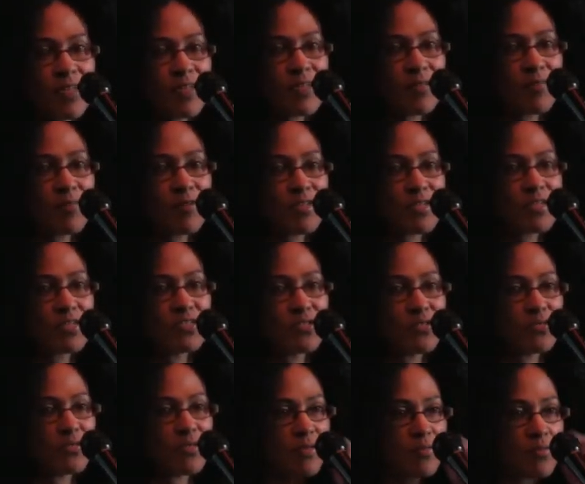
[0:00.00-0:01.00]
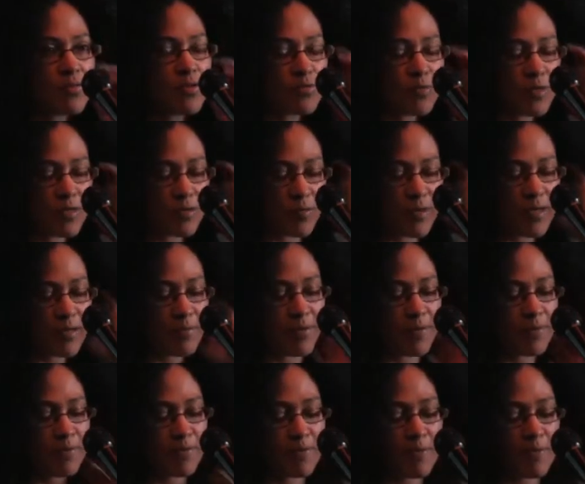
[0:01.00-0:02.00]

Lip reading: like in what you can do with the World Wide Web.